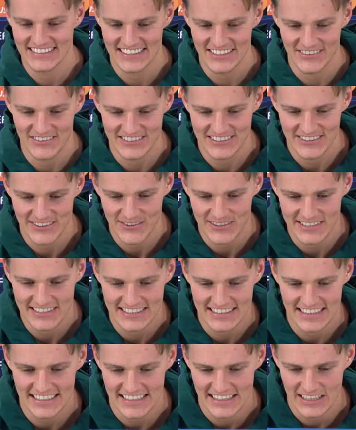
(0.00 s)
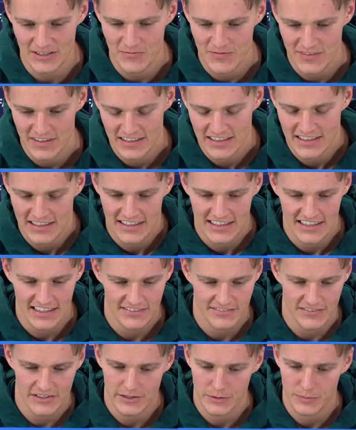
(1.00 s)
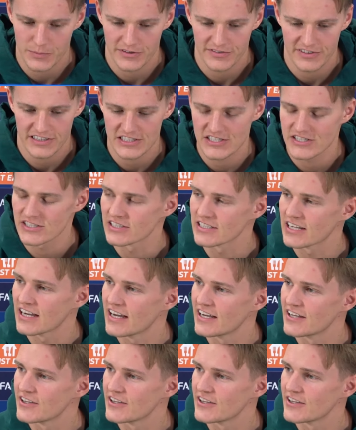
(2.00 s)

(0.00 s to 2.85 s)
He was always uh, a very professional guy,